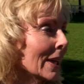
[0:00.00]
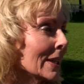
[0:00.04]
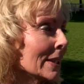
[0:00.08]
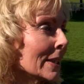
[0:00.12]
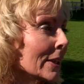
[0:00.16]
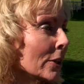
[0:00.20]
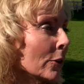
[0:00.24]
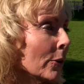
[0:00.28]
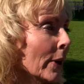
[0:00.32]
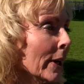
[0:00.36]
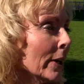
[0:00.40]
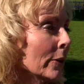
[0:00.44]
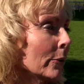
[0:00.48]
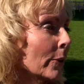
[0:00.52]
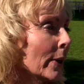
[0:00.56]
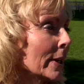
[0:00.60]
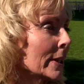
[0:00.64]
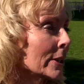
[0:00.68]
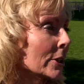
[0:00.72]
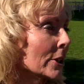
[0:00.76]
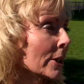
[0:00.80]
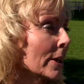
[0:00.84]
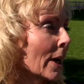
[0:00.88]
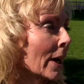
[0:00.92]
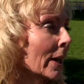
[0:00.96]
That's a great
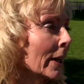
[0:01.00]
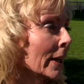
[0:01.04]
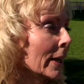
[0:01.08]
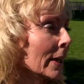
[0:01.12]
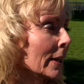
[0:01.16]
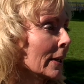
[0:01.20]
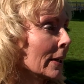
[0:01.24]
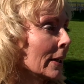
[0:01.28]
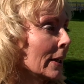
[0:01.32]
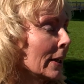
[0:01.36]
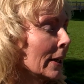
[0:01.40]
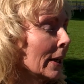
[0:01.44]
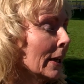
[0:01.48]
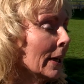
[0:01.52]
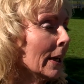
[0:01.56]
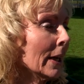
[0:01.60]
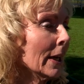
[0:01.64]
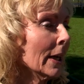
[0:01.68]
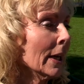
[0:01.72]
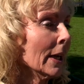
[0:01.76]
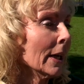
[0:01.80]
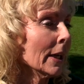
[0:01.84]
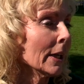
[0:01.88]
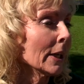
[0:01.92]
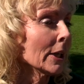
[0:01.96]
question, Oli.
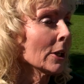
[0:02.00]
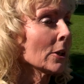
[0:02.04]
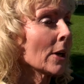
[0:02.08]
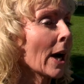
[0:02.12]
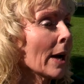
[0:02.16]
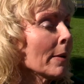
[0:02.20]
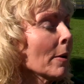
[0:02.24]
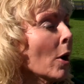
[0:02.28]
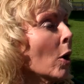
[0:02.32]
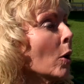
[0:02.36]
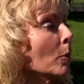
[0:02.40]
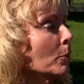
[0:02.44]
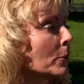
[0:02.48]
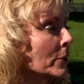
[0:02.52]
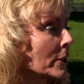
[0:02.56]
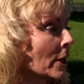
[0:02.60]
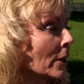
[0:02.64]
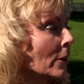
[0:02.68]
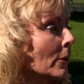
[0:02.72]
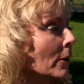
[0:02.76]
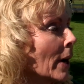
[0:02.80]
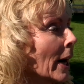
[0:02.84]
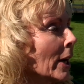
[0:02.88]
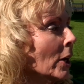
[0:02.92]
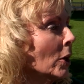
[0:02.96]
You know, I hope
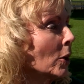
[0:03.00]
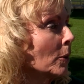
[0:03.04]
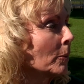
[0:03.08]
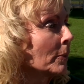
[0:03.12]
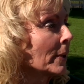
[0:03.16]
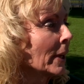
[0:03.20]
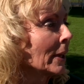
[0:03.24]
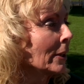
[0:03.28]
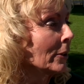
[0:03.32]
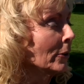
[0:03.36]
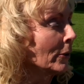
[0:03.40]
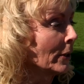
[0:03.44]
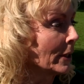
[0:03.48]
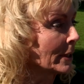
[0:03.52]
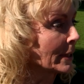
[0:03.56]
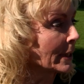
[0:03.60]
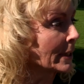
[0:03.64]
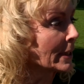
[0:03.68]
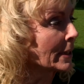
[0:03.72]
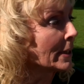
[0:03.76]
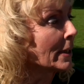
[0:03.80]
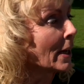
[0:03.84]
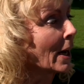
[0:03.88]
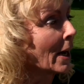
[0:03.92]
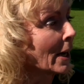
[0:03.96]
so. I hope that Lukas
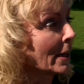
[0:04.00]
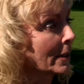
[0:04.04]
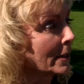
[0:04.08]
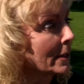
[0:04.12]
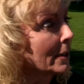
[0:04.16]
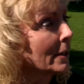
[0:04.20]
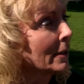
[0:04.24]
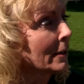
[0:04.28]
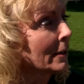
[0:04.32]
is not